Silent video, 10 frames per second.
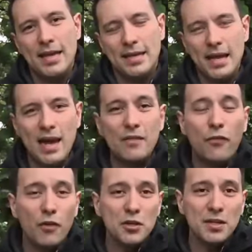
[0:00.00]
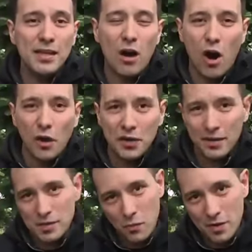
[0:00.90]
Yeah, unfortunately,
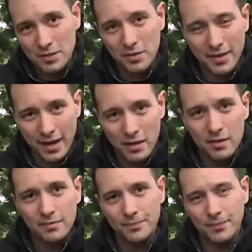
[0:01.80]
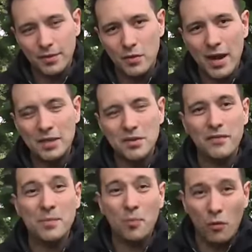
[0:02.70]
Oculus was not there. You had to
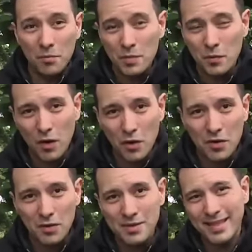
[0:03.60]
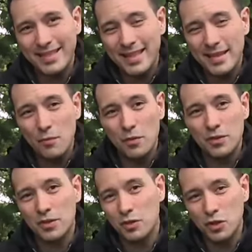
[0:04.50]
have an appointment with Oculus, and then they would
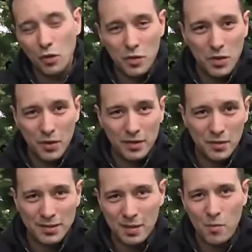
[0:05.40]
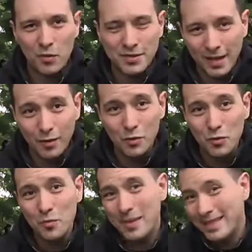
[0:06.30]
show you into some hotel
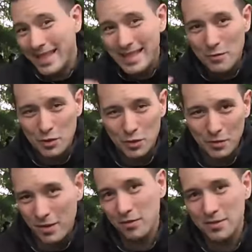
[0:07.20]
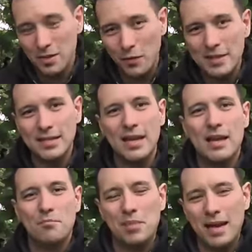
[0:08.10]
room, and then they would show the Oculus Quest.
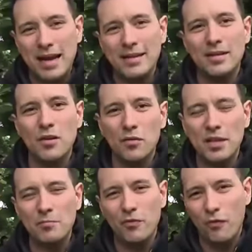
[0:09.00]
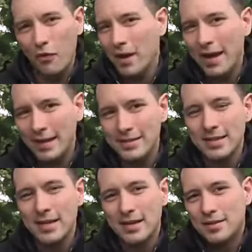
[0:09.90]
But I didn't know that
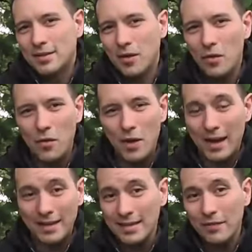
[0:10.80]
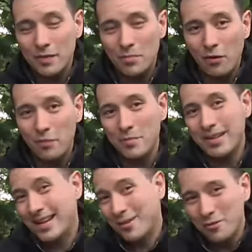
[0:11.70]
beforehand, so I didn't have an appointment,
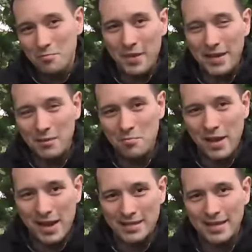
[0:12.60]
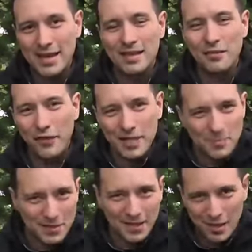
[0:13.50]
and I couldn't make it past the
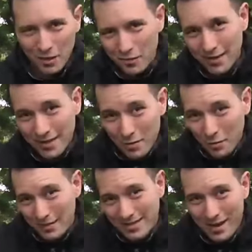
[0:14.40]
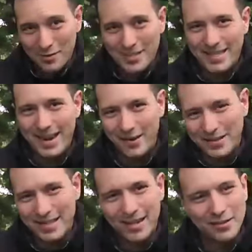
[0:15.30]
Facebook security that was
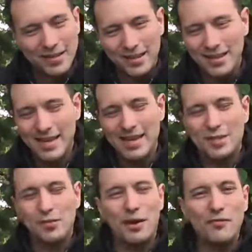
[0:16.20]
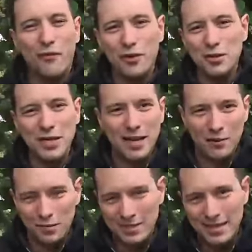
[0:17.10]
downstairs in that hotel. So unfortunately, I
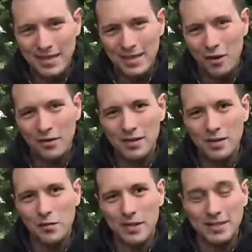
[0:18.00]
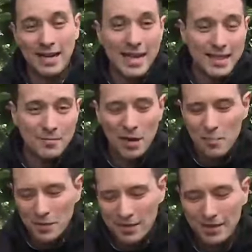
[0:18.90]
couldn't see the Oculus Quest. And I, in my
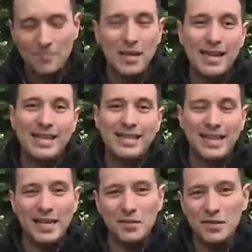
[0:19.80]
opinion, sad to